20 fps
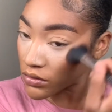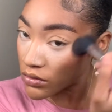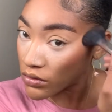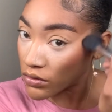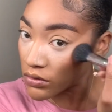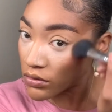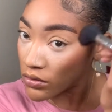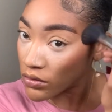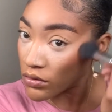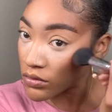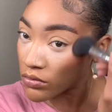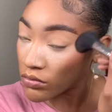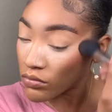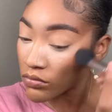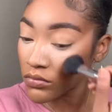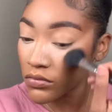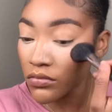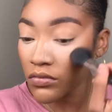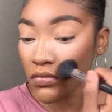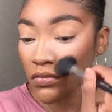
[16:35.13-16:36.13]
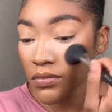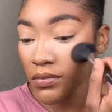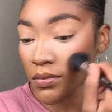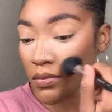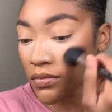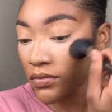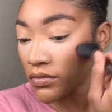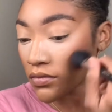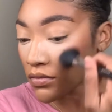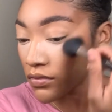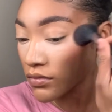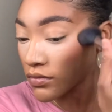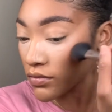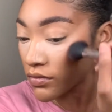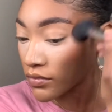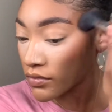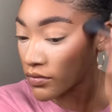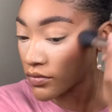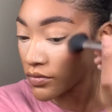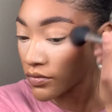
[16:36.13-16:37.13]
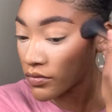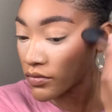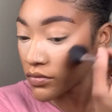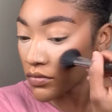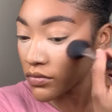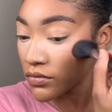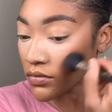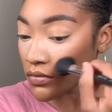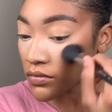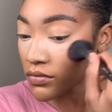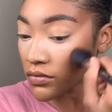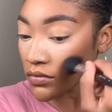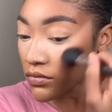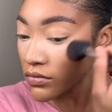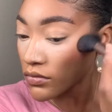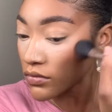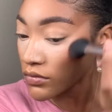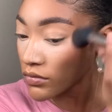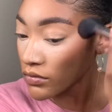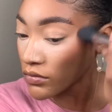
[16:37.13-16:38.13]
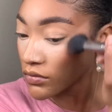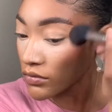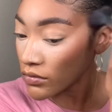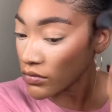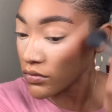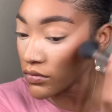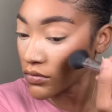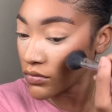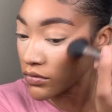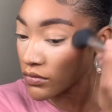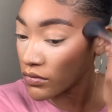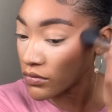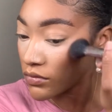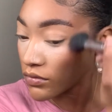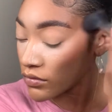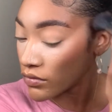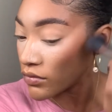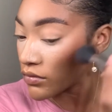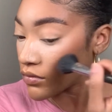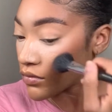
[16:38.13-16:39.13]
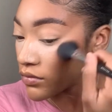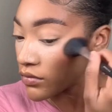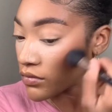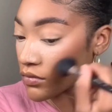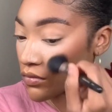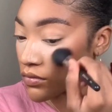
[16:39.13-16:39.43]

(no one is talking)